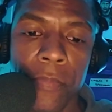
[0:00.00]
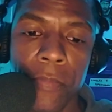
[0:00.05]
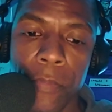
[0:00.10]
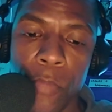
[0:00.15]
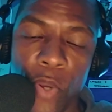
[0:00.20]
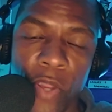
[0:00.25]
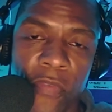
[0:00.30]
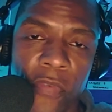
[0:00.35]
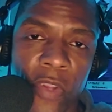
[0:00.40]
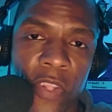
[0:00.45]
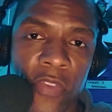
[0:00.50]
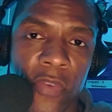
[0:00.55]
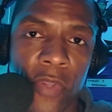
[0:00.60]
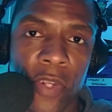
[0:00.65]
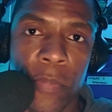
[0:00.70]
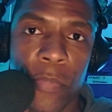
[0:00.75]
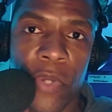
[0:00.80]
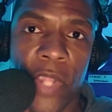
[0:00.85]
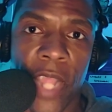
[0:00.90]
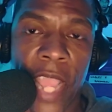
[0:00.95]
Boyfriend's
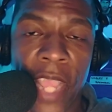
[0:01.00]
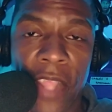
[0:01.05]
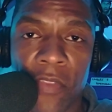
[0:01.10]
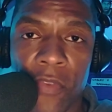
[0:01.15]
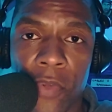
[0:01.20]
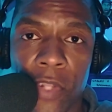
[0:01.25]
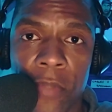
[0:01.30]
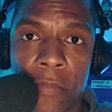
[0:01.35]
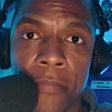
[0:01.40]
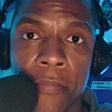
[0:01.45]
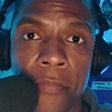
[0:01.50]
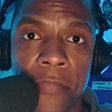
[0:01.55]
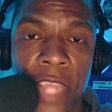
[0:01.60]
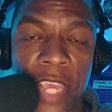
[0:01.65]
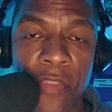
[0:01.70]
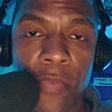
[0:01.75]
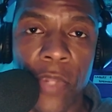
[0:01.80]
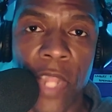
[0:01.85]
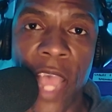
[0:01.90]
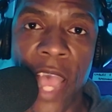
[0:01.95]
going to put hands on him.
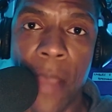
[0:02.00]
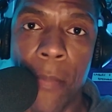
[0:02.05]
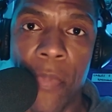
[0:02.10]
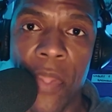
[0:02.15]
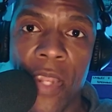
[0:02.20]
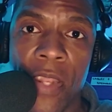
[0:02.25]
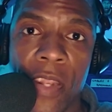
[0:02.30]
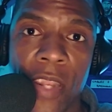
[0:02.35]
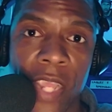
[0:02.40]
That's what happened.